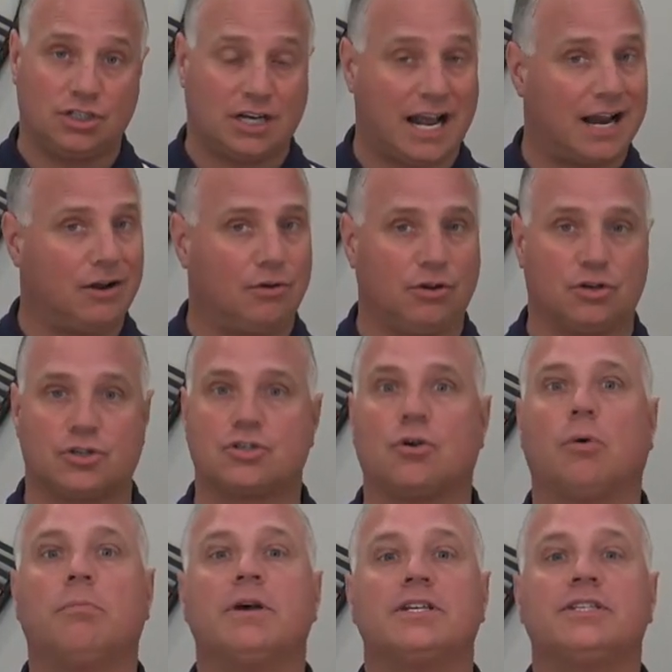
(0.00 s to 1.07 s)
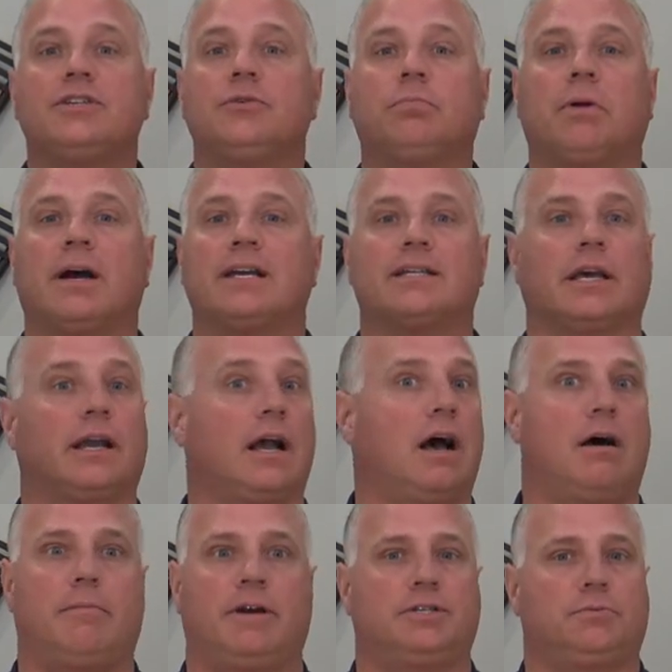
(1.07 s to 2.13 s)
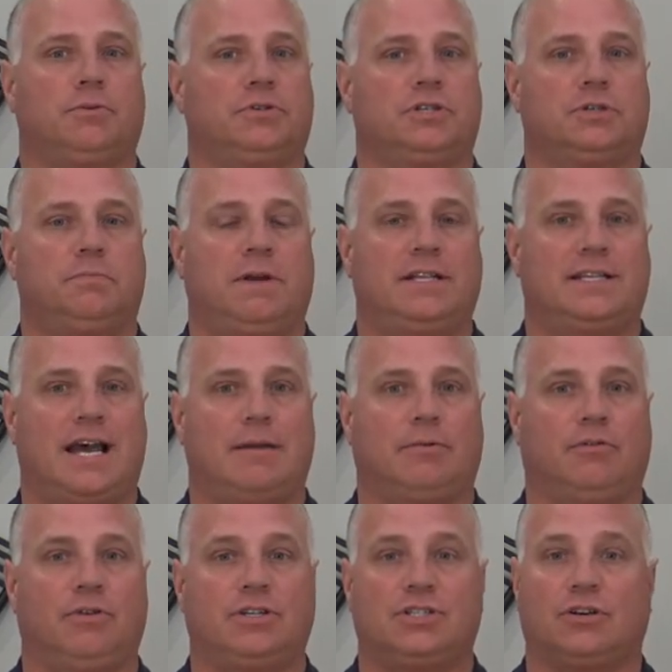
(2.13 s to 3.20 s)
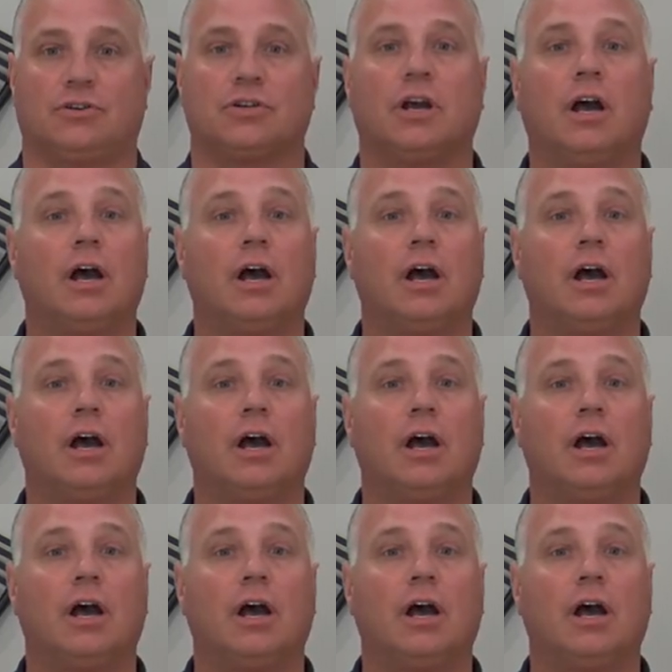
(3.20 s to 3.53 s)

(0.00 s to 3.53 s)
And I know you're so busy, you're probably like, how am I supposed to spend time to research?